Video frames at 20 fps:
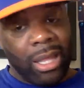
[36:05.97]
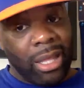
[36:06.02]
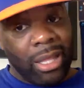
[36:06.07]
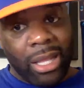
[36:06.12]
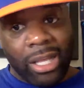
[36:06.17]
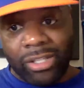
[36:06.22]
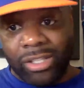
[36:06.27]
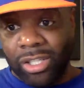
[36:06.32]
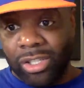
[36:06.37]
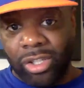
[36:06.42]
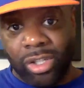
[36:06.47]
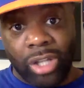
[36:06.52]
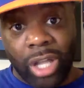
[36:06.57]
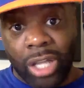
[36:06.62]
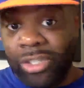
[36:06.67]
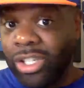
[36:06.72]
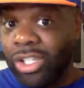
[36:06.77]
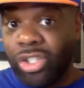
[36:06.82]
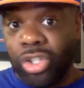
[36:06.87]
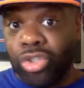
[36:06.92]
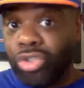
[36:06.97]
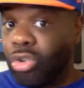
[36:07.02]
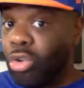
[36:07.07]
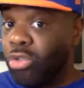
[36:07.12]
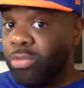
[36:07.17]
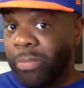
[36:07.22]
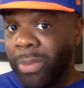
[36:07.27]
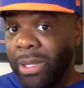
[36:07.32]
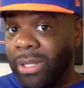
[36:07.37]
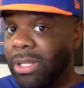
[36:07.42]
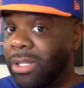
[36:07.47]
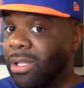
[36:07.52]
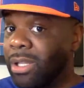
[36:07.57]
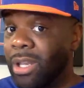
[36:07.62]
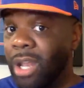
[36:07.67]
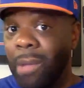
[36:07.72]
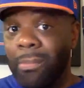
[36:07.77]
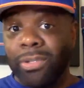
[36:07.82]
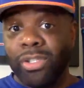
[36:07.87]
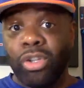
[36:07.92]
That's just the truth, man. The
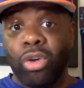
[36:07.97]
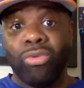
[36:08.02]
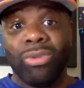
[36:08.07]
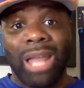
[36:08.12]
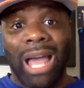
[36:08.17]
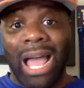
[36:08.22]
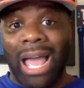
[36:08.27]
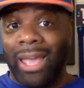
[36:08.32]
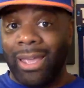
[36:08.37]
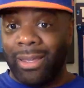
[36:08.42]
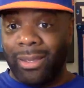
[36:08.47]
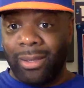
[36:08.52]
numbers don't lie.